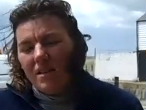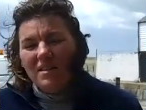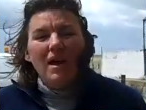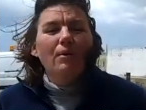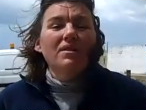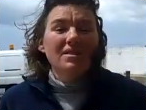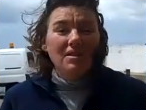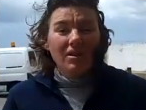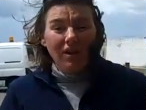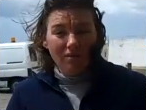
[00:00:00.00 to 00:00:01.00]
that's how I
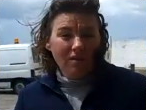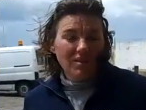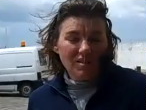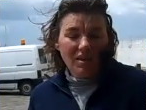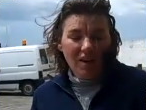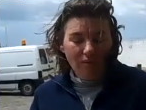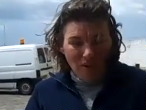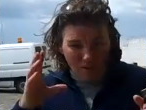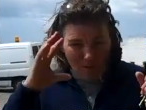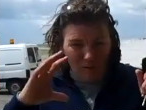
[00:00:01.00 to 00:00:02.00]
design design
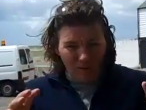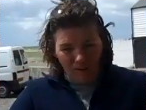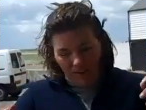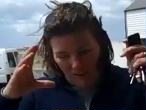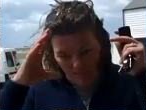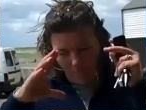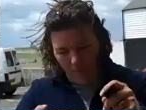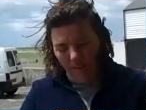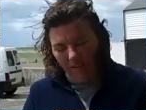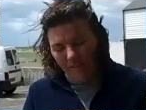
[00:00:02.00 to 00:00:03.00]
with it
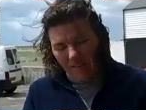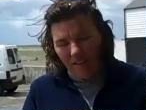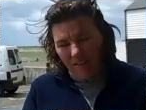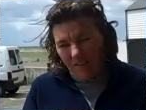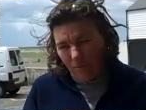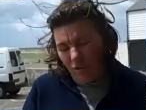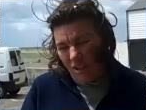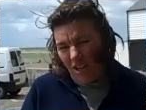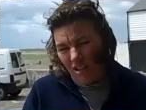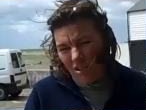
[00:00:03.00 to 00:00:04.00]
being seen as
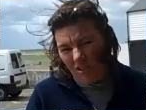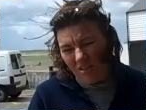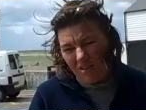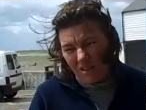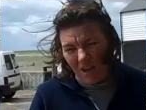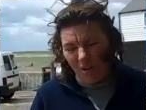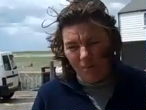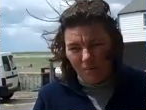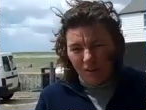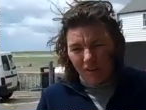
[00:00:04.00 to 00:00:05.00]
a
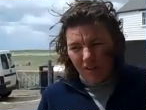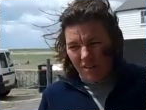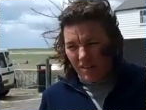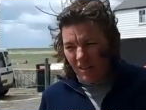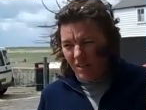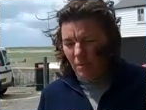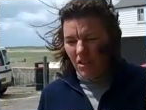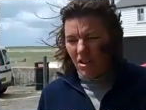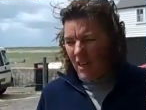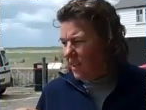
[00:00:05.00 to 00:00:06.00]
projection so
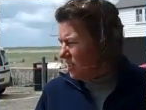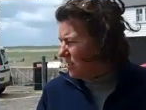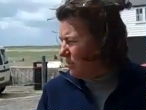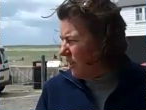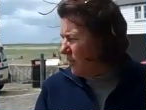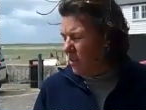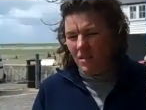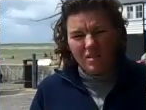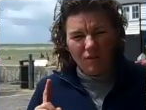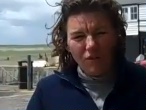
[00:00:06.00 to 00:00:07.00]
challenge to me
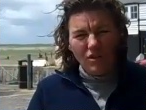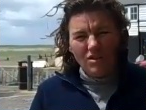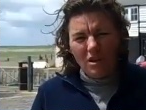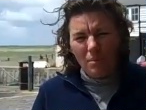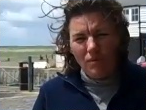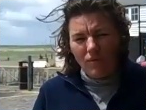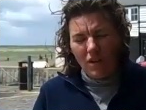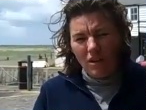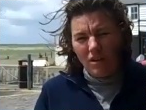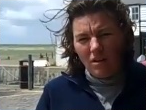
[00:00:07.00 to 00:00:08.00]
because it's the first time I've
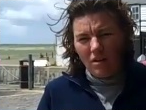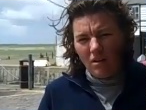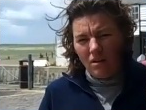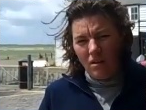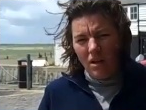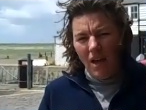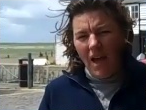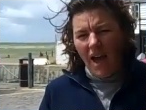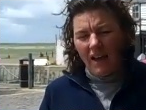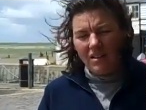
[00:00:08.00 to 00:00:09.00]
ever
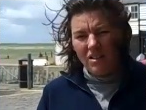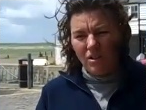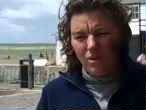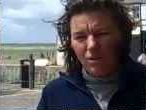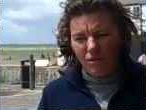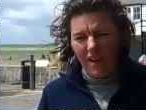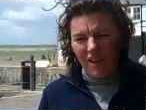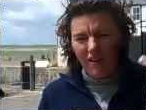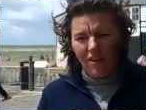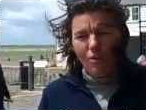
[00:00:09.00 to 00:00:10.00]
had to
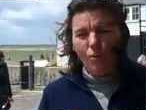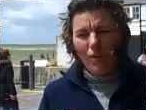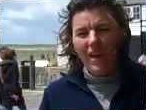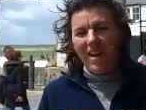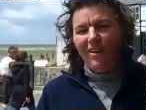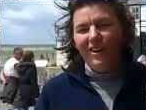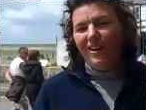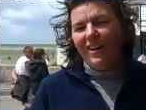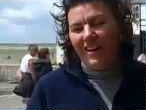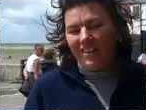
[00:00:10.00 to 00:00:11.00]
create without
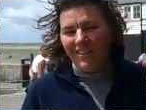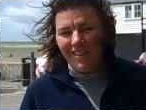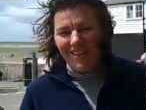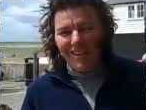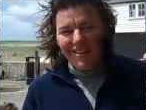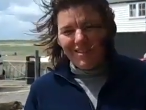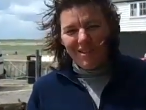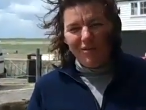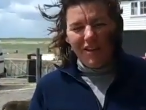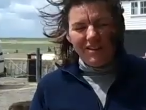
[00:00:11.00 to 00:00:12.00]
a light.
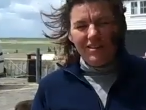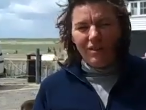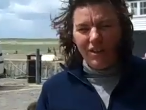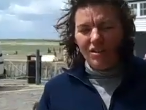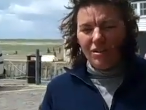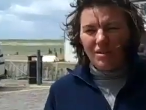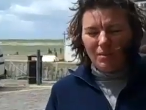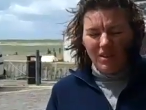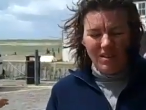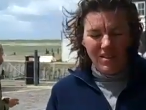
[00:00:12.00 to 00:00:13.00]
So I've had to really
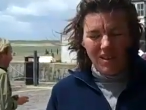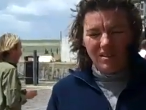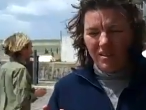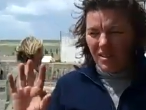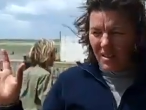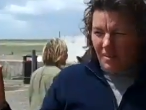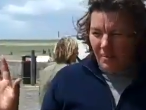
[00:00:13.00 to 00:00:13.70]
trust my instinct. And,